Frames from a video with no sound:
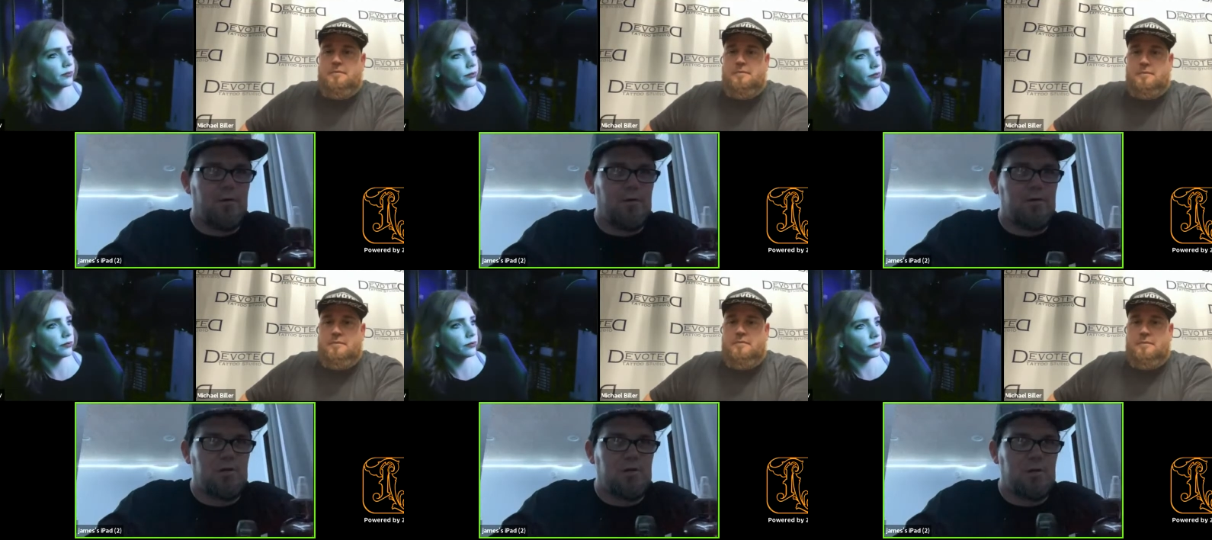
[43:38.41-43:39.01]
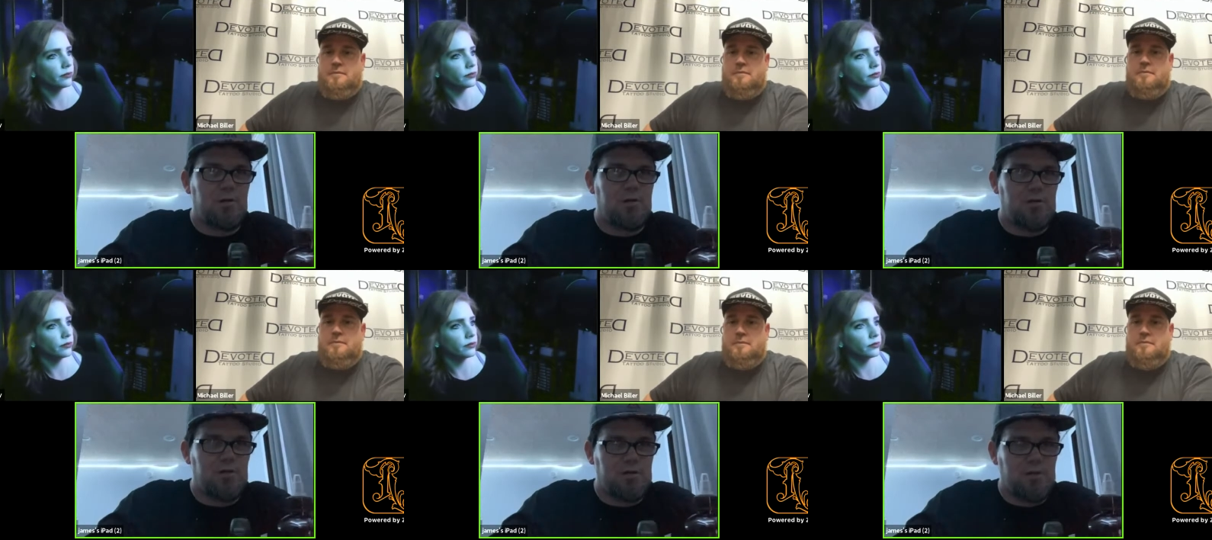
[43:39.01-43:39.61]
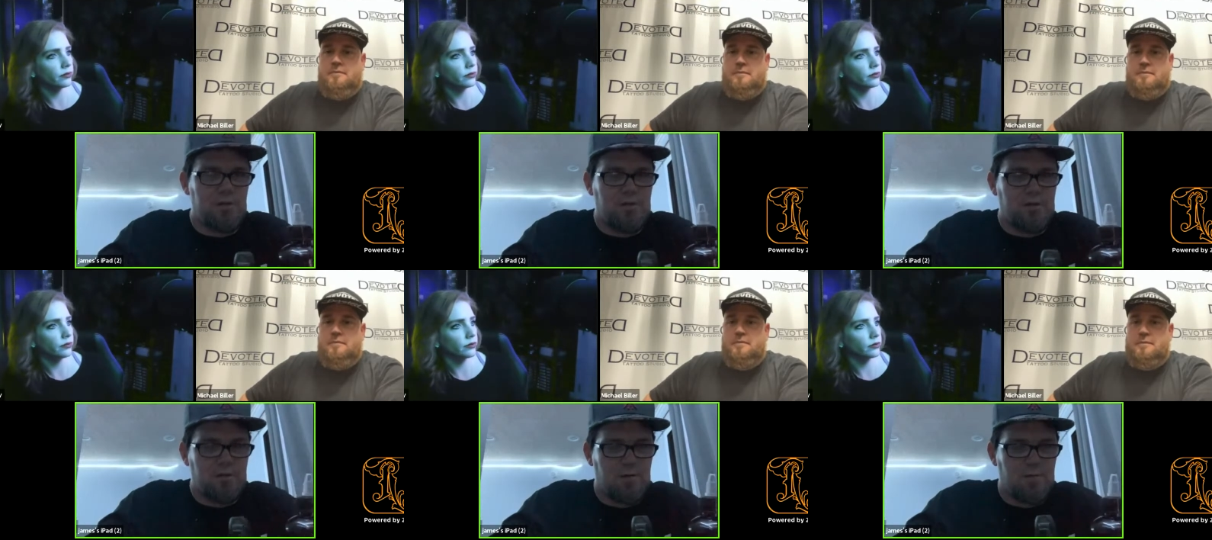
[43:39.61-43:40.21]
Speaker 1: It's just a it's a, it's a
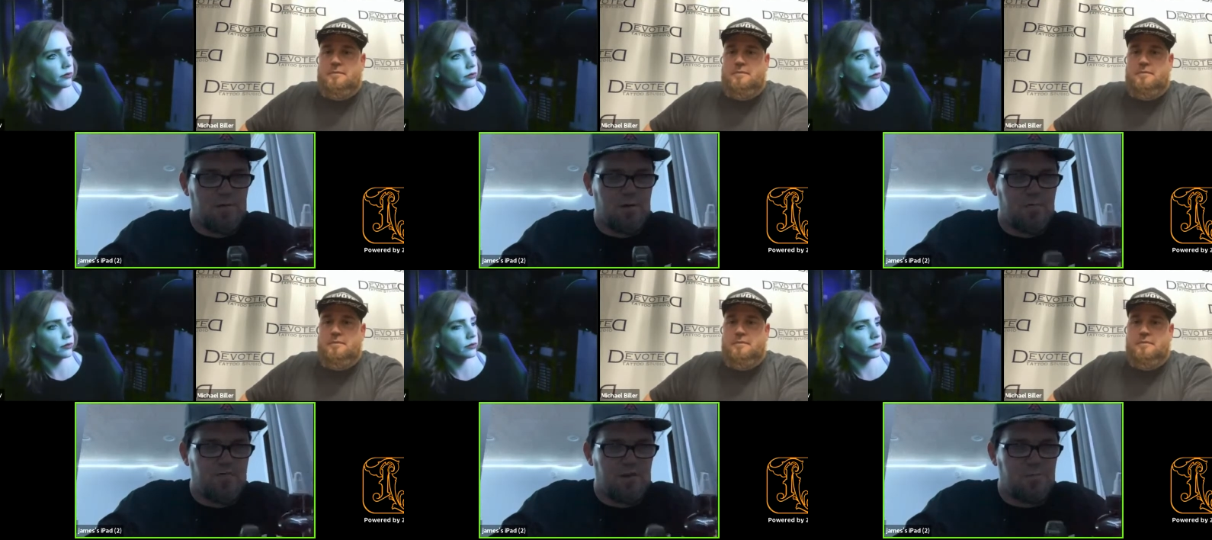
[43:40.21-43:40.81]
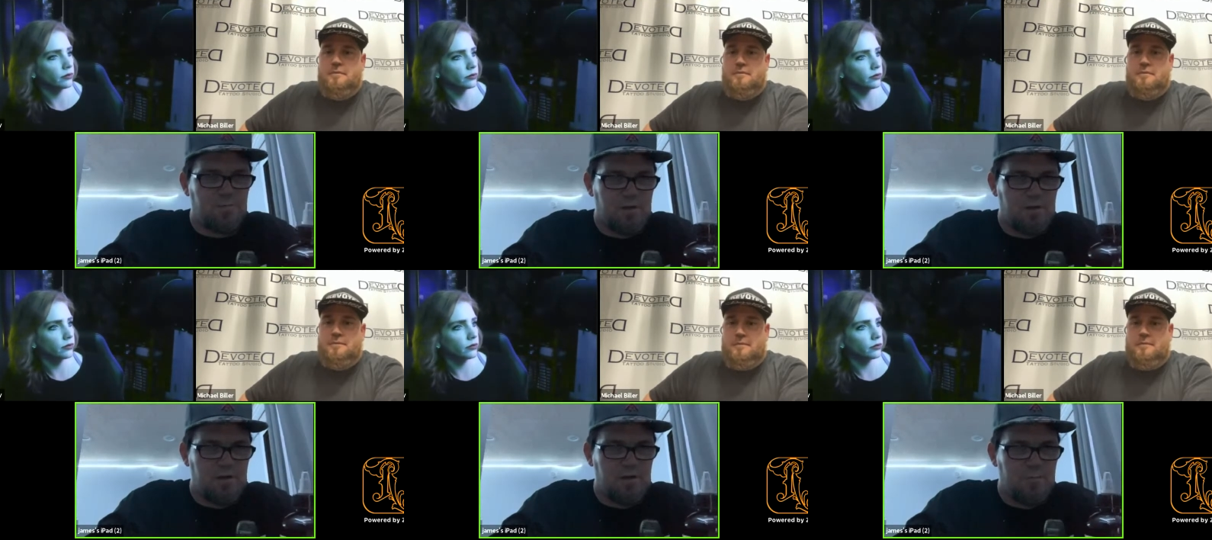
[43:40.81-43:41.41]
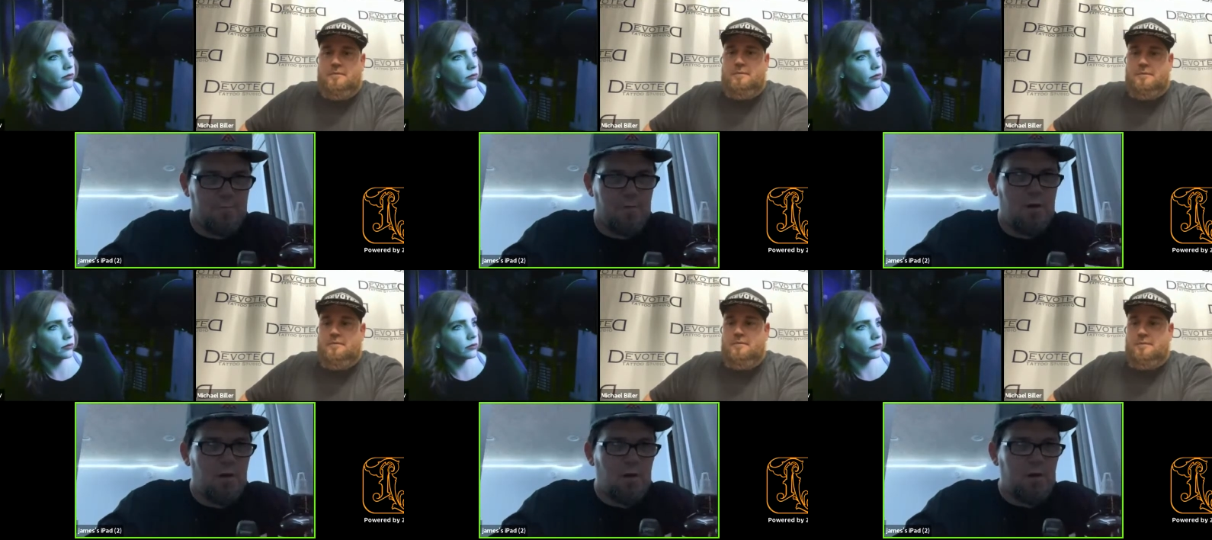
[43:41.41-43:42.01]
it's a big investment, and um,
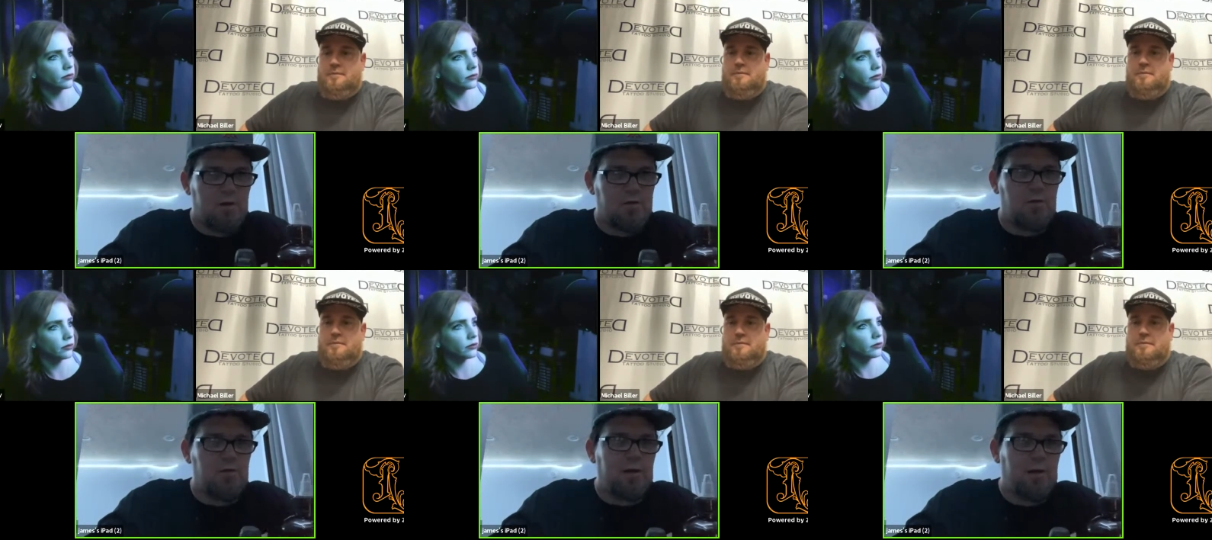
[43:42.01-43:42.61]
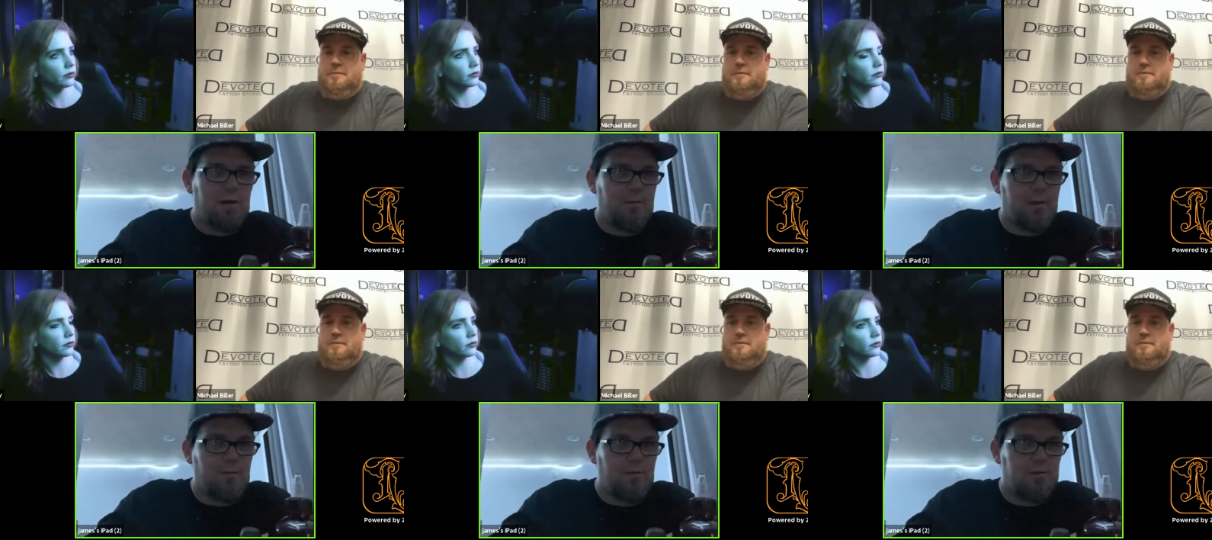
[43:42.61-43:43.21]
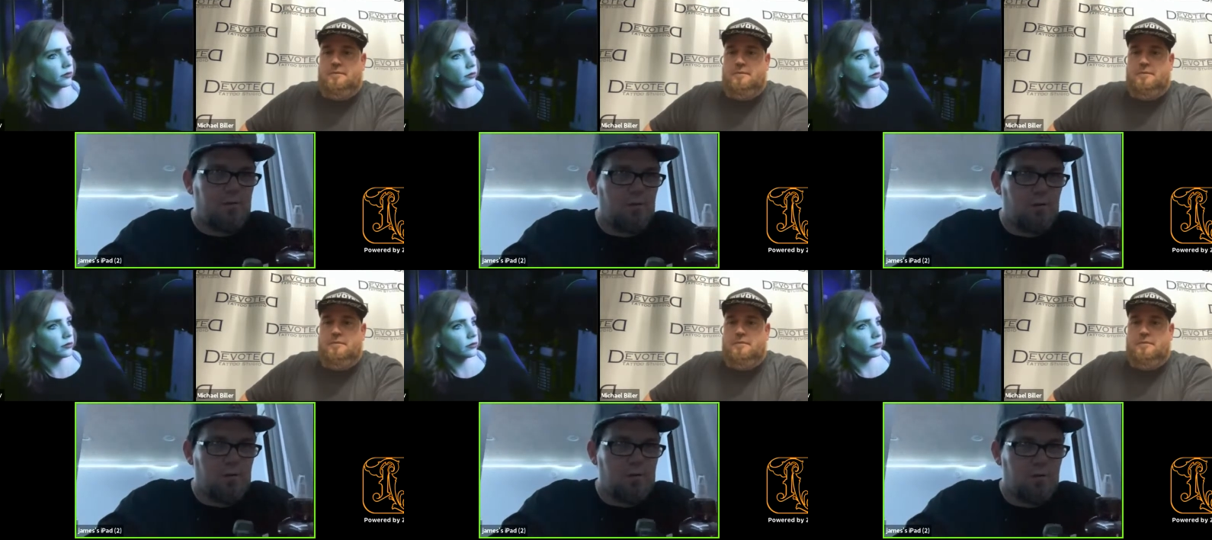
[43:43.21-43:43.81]
as soon as I I'm able to
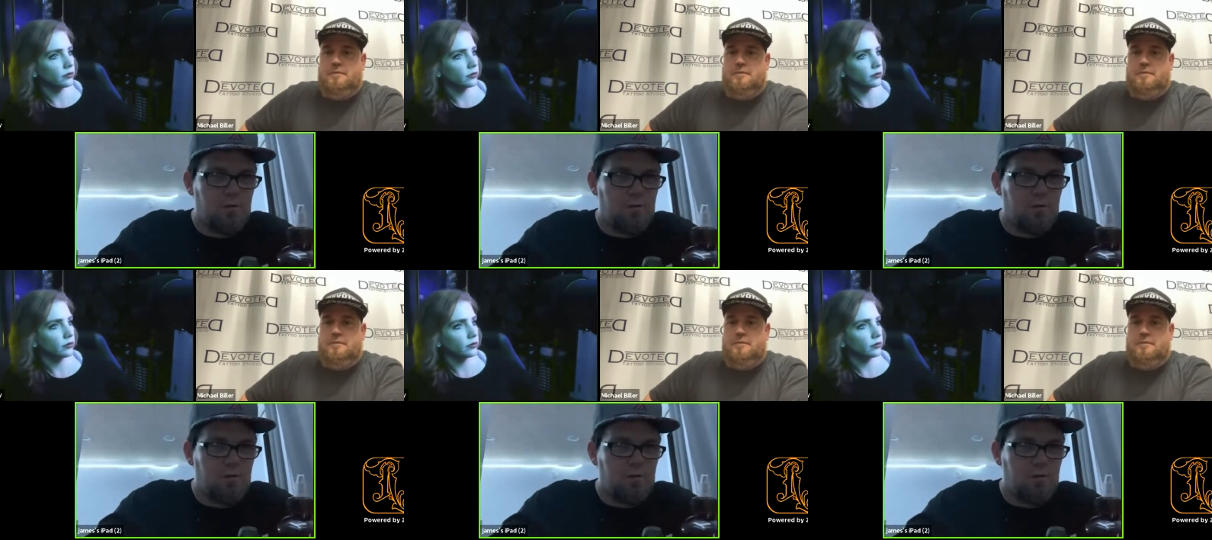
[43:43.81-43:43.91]
do it,